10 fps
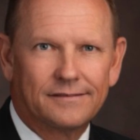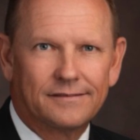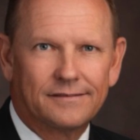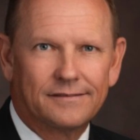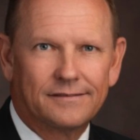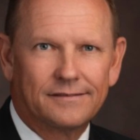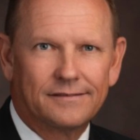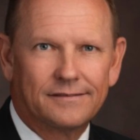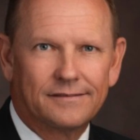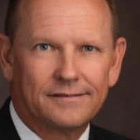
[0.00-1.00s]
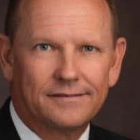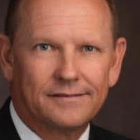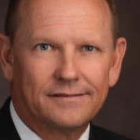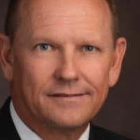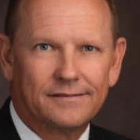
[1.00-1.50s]

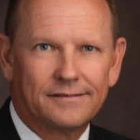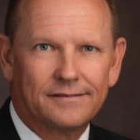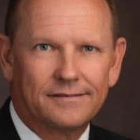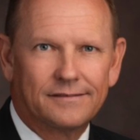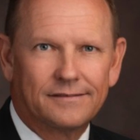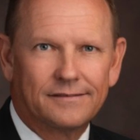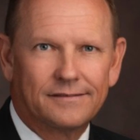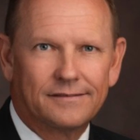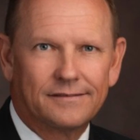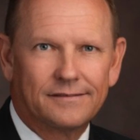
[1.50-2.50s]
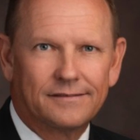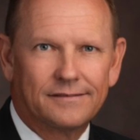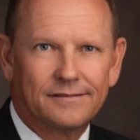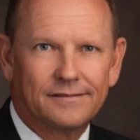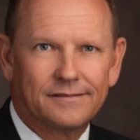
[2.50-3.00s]

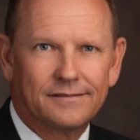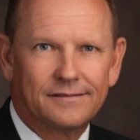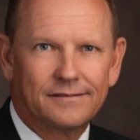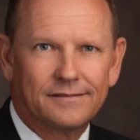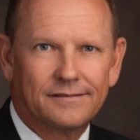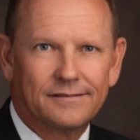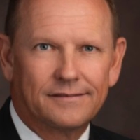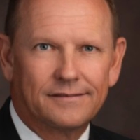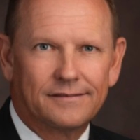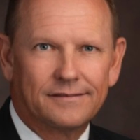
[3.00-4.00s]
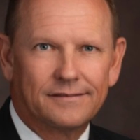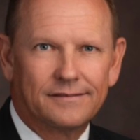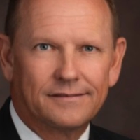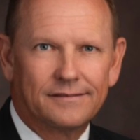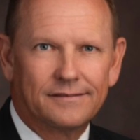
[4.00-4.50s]

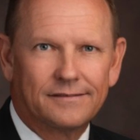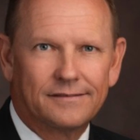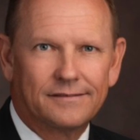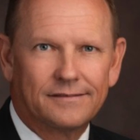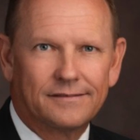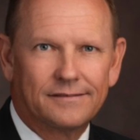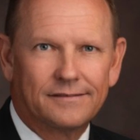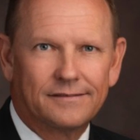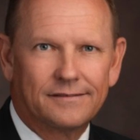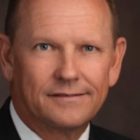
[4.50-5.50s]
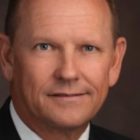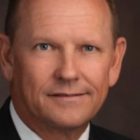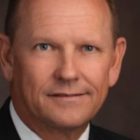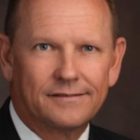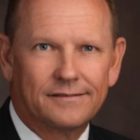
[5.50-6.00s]

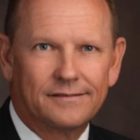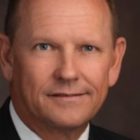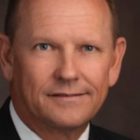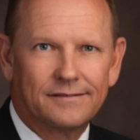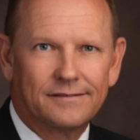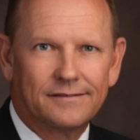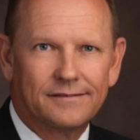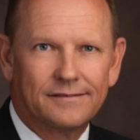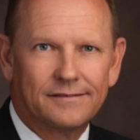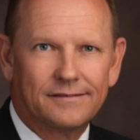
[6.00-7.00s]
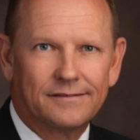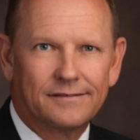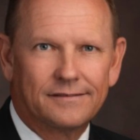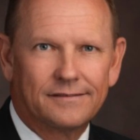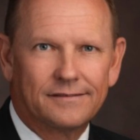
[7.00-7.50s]

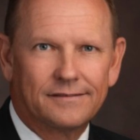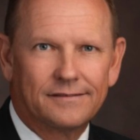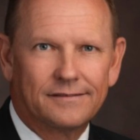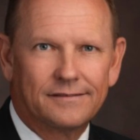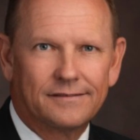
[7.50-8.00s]
The face doesn't move, so there is nothing to read.